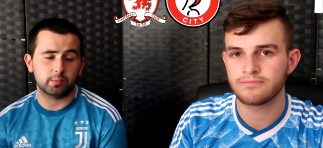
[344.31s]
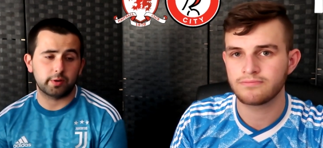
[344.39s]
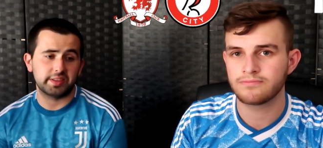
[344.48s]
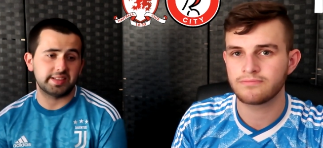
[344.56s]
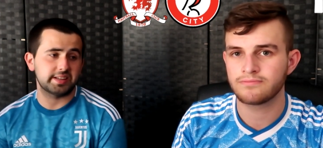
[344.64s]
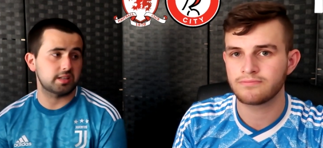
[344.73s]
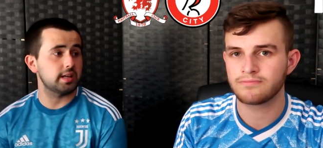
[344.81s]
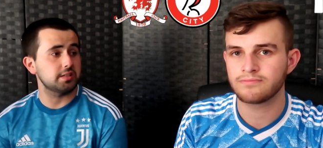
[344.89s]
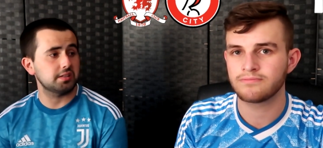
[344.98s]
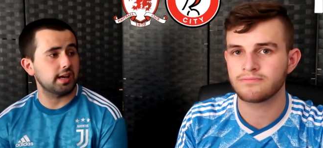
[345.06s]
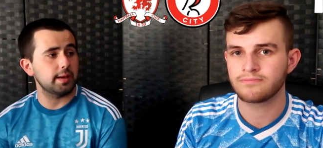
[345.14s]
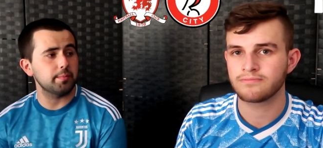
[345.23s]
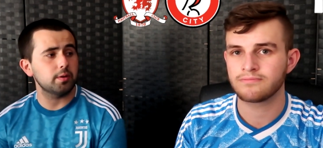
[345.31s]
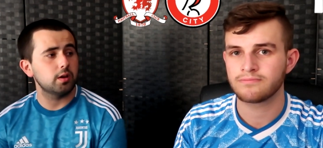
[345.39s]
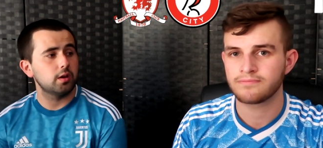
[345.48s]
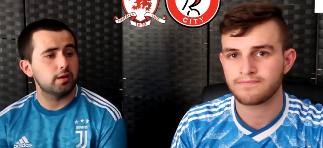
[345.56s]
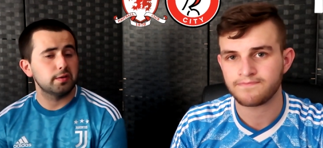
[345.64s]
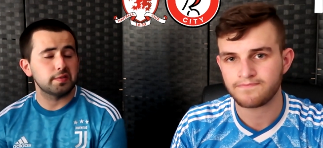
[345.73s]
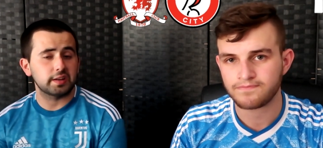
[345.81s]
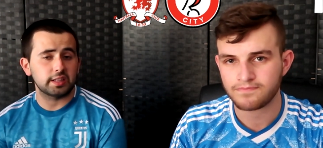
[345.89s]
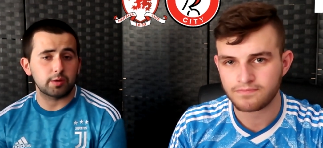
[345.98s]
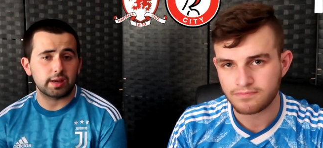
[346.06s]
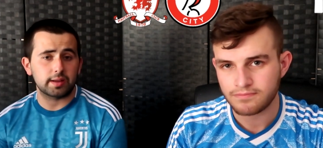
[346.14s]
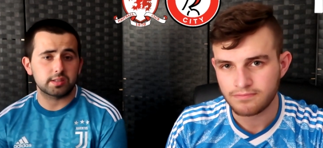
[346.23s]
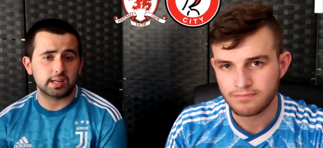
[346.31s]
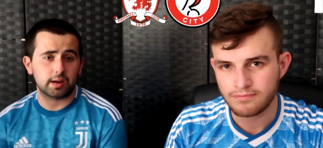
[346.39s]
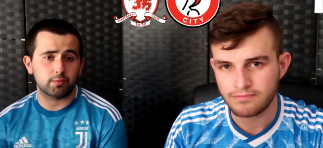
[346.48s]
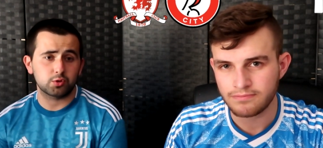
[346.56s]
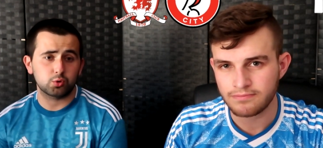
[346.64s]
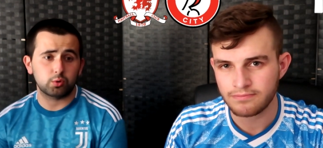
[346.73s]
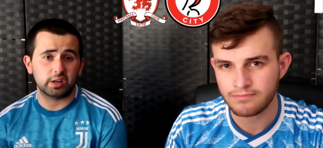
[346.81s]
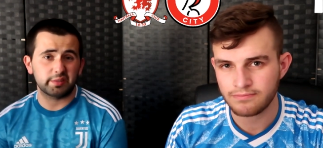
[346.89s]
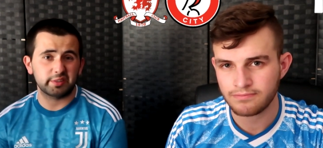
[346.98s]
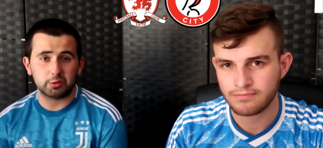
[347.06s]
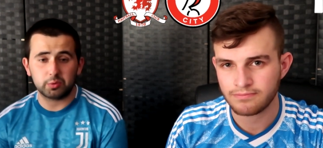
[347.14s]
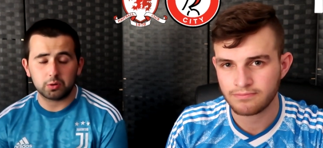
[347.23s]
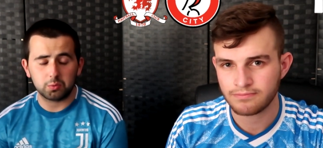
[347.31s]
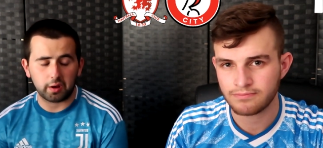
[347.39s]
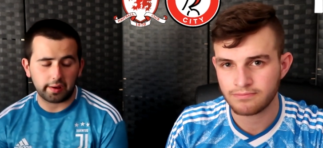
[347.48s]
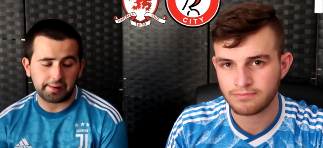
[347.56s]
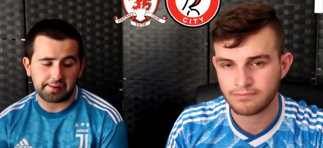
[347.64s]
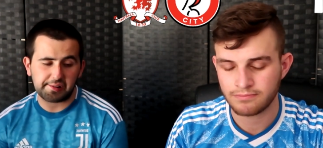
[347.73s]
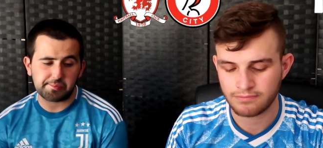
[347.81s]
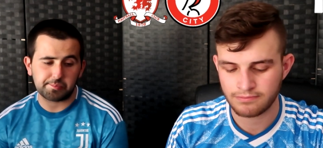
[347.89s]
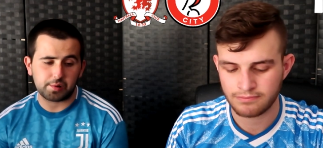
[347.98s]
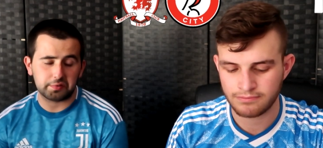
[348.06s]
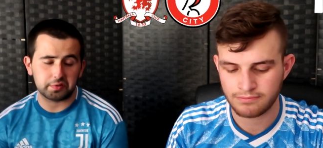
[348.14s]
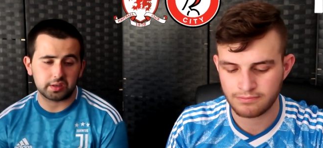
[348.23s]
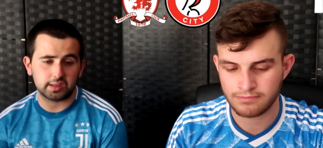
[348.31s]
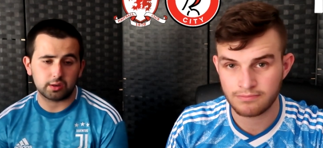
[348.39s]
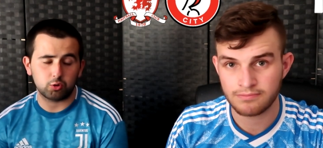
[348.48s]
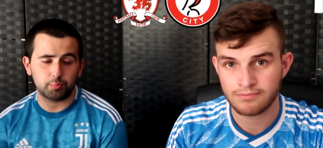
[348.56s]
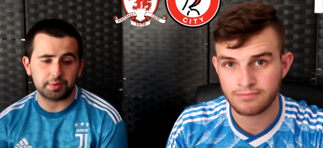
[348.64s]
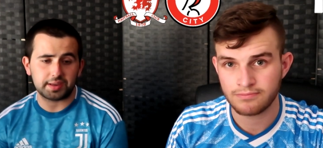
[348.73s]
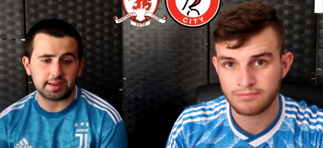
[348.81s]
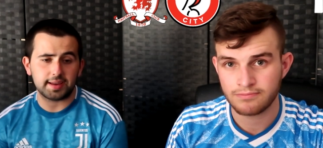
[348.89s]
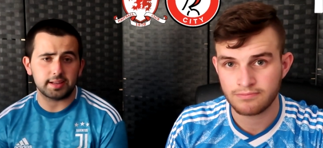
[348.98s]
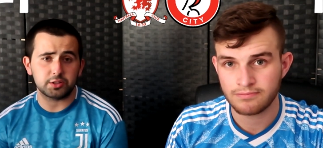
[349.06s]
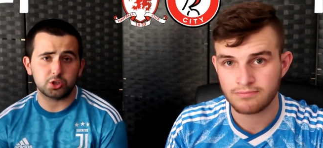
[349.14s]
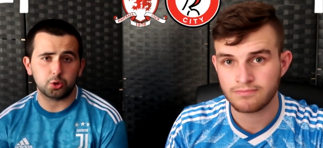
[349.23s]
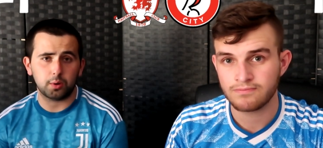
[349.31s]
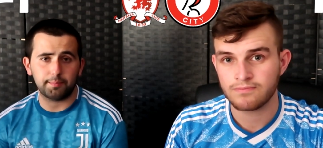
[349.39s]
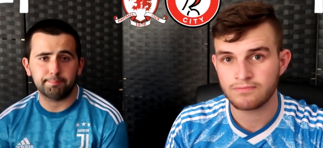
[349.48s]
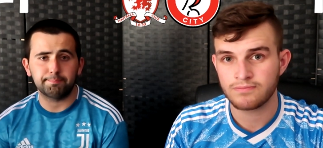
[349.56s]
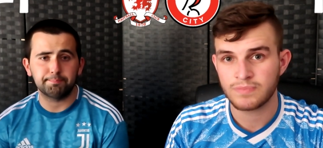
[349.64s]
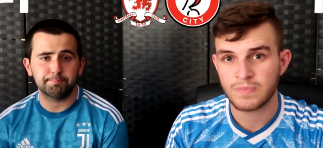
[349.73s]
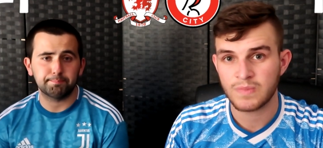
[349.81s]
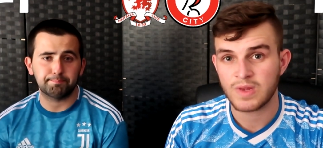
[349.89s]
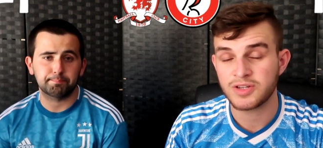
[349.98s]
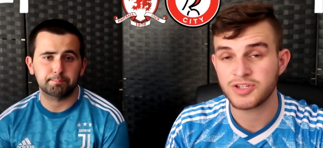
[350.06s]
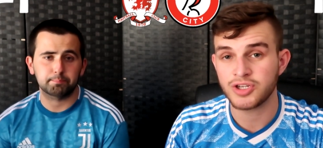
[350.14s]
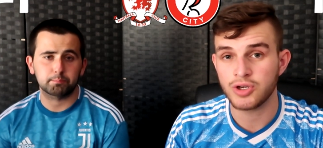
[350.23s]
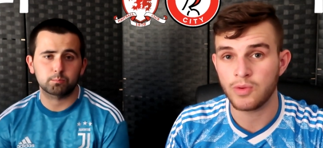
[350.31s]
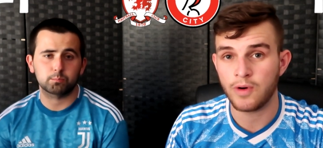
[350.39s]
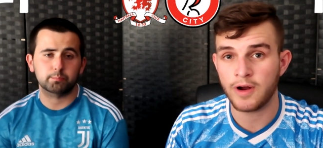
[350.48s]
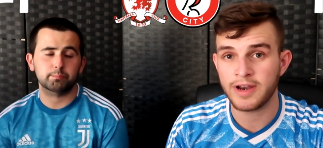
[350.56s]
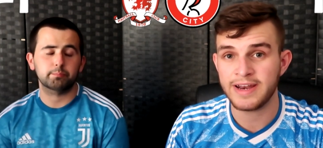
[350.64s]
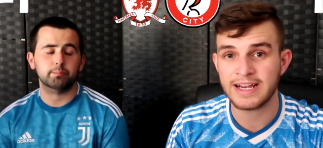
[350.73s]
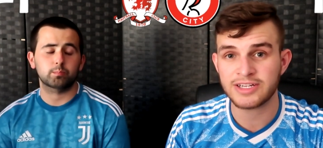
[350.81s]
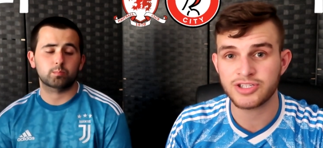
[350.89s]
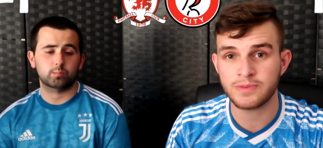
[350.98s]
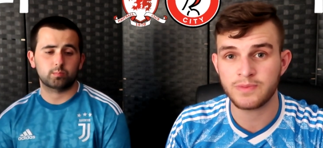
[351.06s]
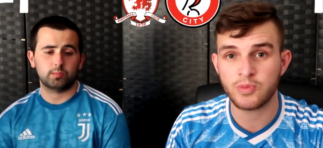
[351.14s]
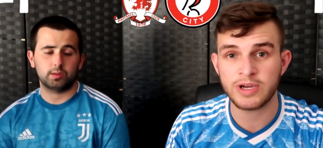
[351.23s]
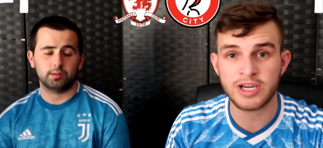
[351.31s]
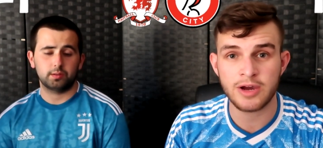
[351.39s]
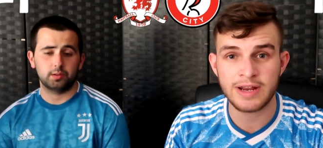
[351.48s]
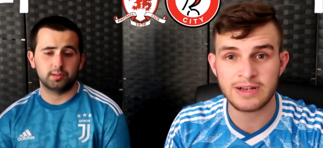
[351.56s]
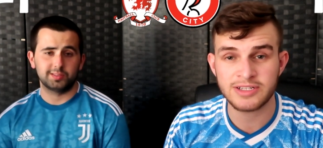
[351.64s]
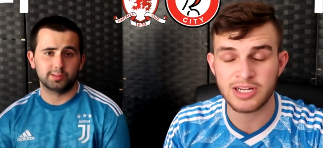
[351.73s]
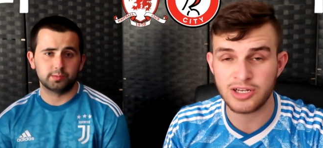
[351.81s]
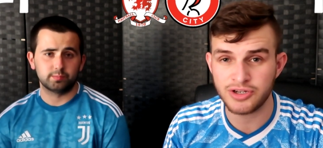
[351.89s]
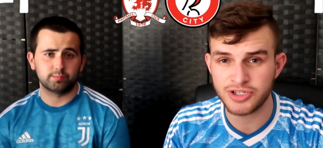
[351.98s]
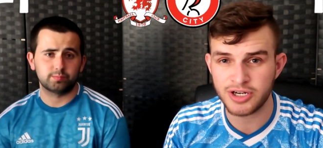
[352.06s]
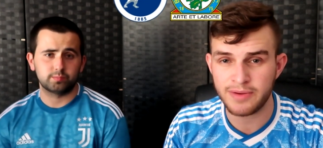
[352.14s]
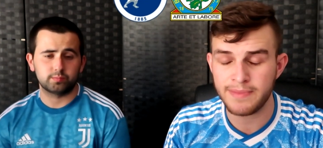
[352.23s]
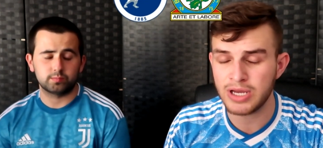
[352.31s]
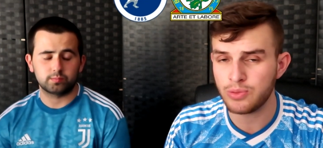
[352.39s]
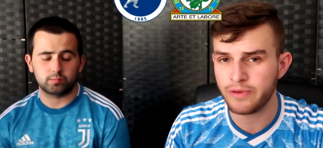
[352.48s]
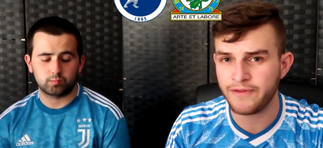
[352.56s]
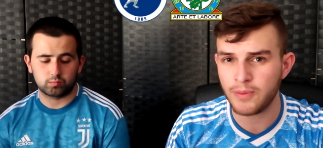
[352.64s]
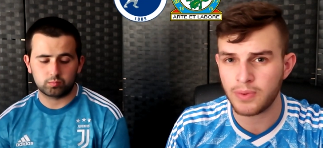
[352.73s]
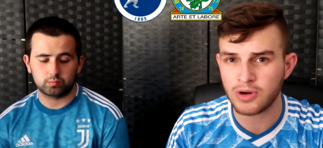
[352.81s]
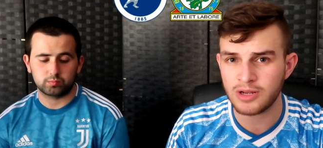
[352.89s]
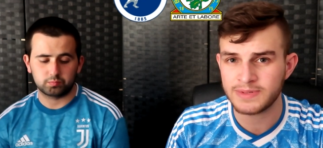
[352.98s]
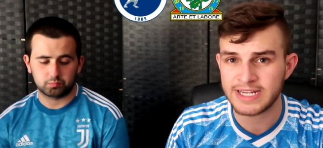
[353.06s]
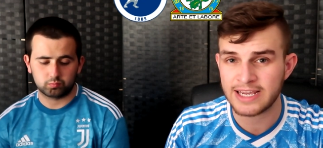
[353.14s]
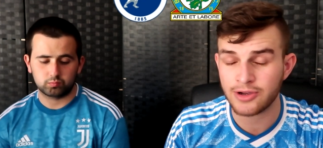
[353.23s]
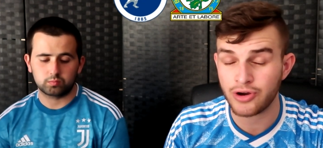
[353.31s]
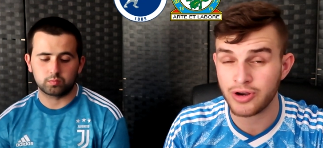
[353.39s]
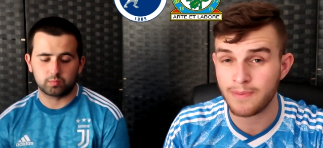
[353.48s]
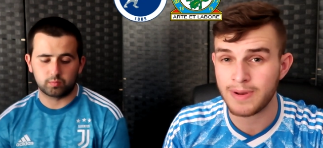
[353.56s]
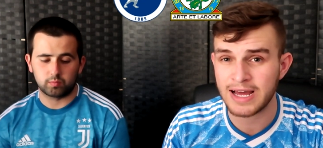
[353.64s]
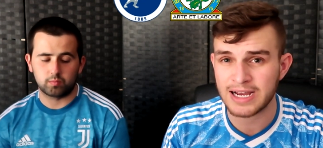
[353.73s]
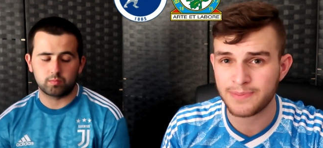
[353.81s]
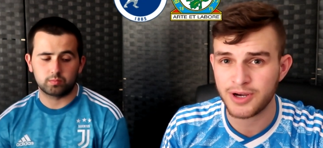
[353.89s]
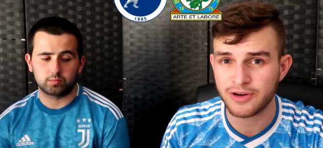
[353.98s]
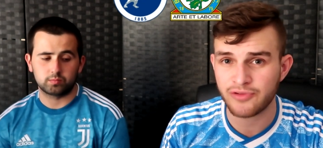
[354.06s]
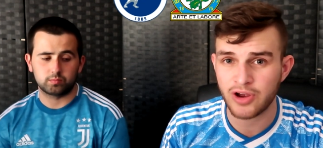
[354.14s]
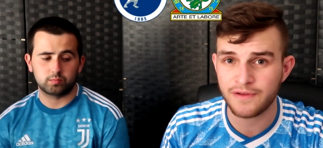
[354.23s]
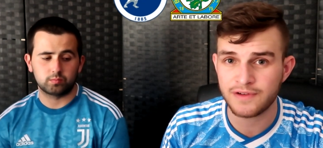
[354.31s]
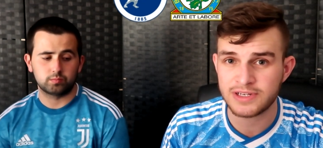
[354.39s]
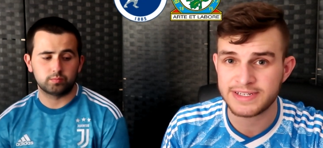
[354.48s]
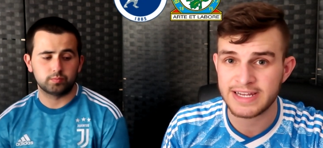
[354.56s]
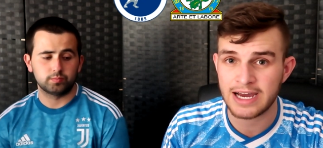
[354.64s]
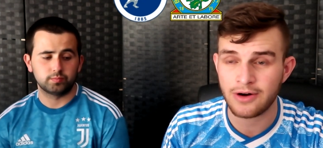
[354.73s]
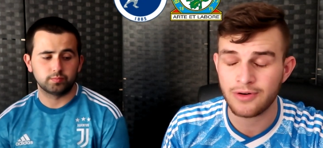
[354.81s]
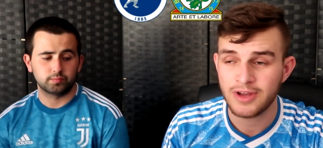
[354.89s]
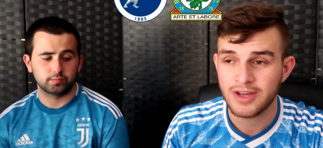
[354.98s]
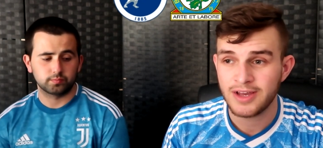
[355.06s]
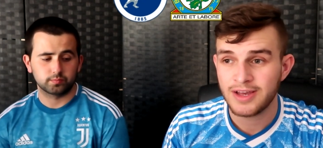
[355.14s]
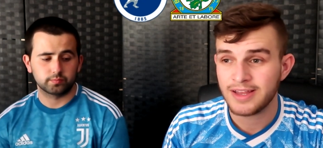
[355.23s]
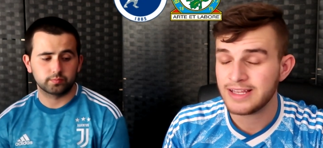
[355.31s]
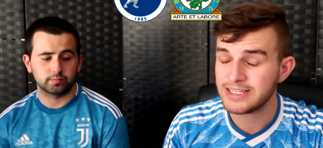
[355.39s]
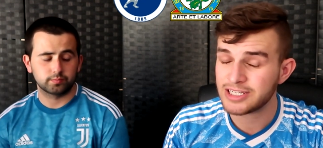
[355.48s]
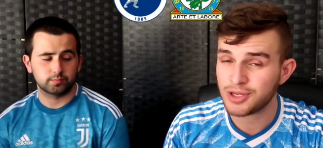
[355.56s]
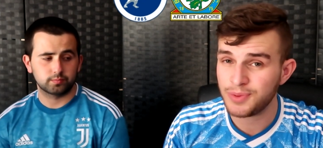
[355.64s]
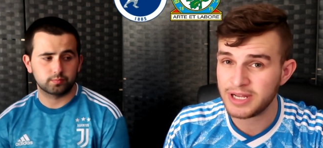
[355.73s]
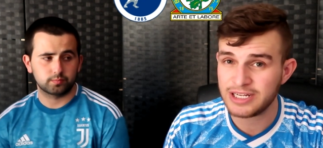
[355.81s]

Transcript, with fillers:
Speaker 1: them on in this next game, thinking they'll be able to get a result, and I think they will. Um, I think it'll be 2-1
Speaker 2: to 1. Next up, we go down to London. Millwall Football Club take on Blackburn Rovers. Now, this could be an